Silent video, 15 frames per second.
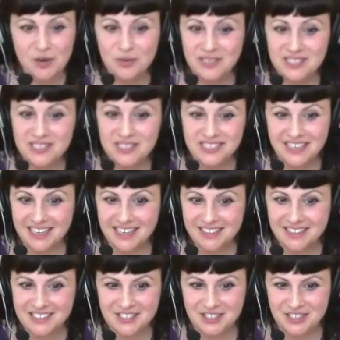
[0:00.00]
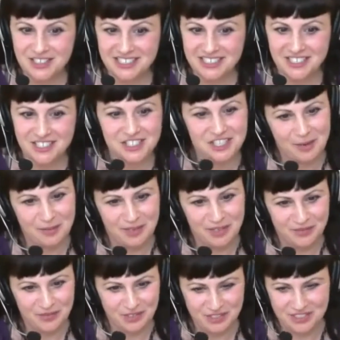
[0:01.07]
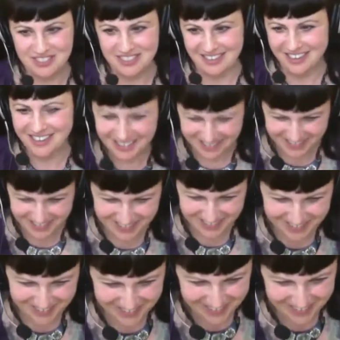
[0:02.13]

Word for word: that who wins the necklace or the T-shirt? I'm confused now.